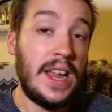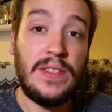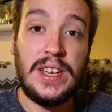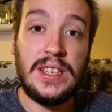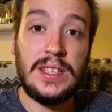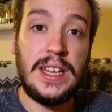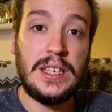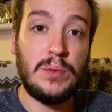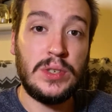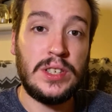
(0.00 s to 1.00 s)
this
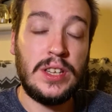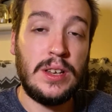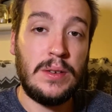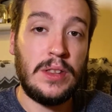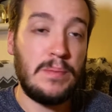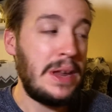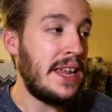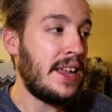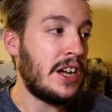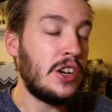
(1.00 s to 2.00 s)
was the beer
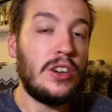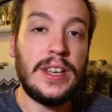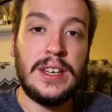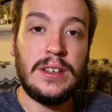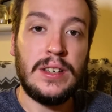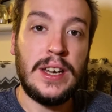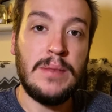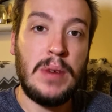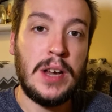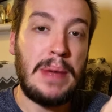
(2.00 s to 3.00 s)
that I got in
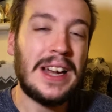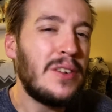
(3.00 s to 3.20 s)
my bag.